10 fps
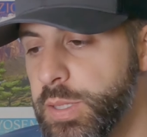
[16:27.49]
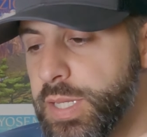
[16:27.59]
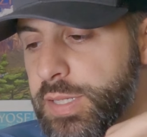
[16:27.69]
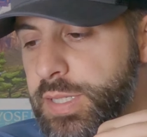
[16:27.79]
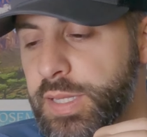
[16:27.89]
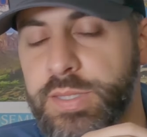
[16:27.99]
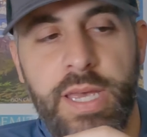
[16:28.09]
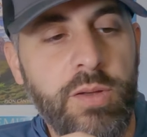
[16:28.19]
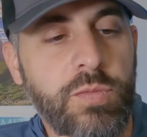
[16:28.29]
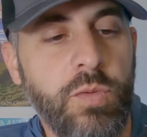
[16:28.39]
Testing this
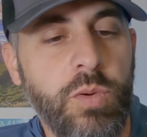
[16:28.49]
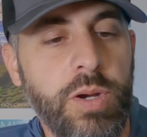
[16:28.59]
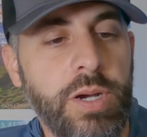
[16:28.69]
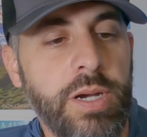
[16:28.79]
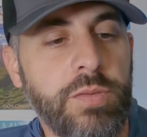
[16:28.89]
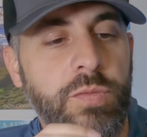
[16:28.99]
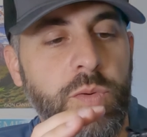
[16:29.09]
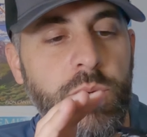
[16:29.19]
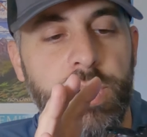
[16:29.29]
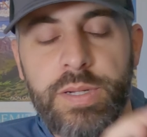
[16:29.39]
out
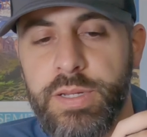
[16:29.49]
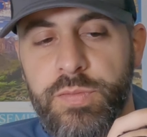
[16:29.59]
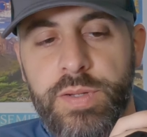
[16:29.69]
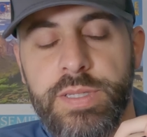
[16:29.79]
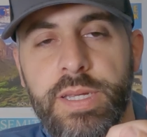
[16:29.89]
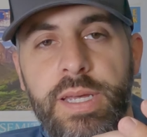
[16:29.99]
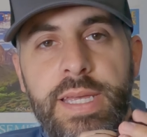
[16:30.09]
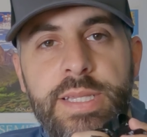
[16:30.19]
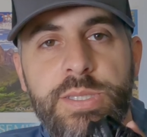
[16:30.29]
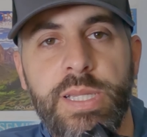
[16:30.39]
for different
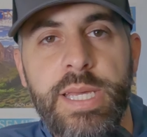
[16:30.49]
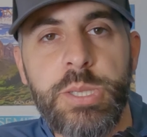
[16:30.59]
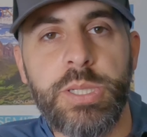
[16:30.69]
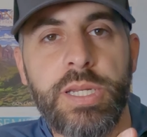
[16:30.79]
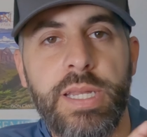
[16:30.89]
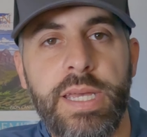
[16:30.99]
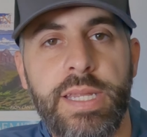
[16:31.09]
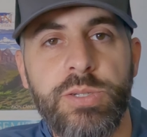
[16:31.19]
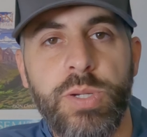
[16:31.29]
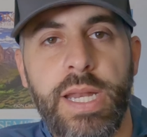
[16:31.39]
insulation
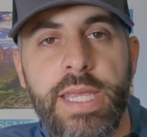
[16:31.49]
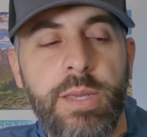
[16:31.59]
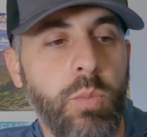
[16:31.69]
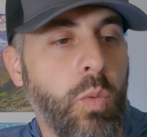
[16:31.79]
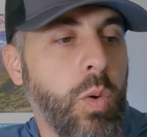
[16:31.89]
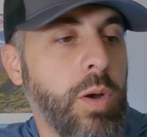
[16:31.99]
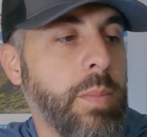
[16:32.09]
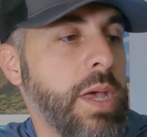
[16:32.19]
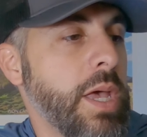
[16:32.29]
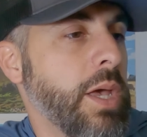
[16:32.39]
and trying to keep
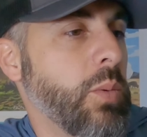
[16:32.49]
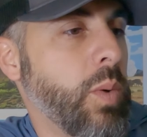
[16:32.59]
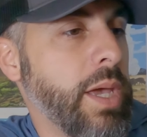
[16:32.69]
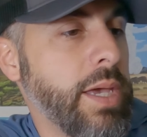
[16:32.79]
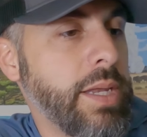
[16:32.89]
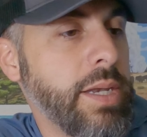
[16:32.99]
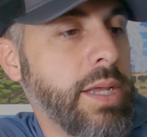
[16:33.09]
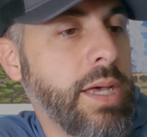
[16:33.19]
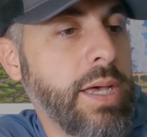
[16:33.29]
warm when